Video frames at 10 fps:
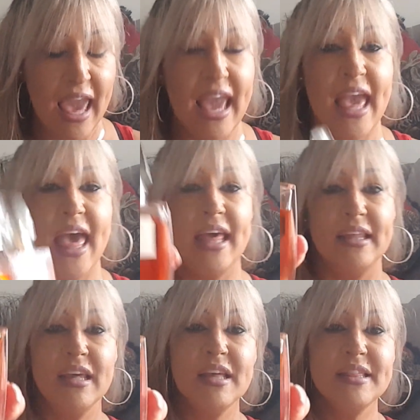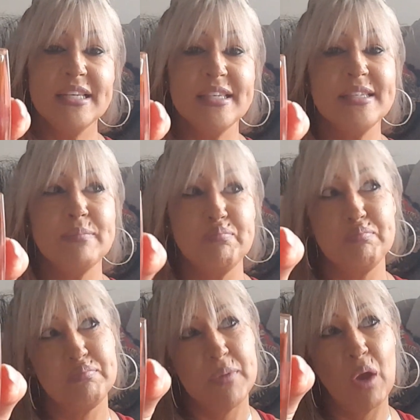And this is
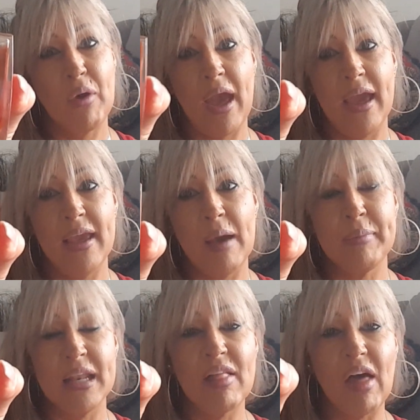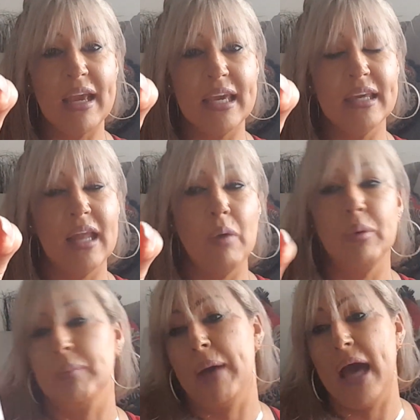okay. I mean, I like it. I
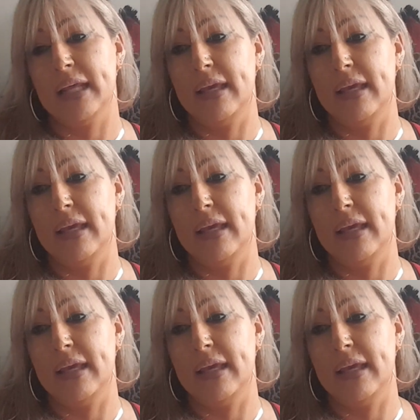wouldn't buy it